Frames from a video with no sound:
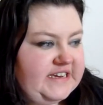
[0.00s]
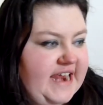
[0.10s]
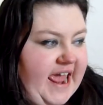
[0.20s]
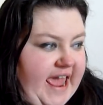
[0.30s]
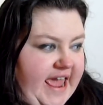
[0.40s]

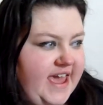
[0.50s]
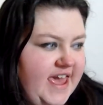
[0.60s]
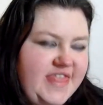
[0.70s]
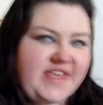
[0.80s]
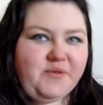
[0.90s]
day
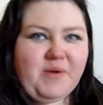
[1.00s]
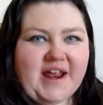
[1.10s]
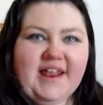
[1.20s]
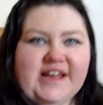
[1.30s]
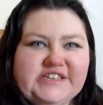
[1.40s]
than when
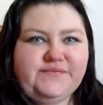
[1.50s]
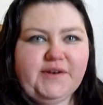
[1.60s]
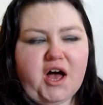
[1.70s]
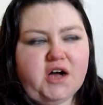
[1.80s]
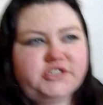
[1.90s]
I last
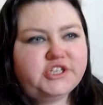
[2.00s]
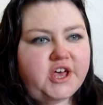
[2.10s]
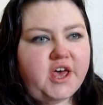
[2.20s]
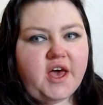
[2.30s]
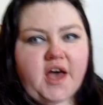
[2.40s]
vlogged.
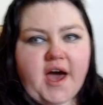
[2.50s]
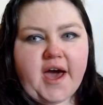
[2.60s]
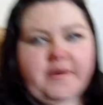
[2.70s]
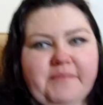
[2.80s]
Um,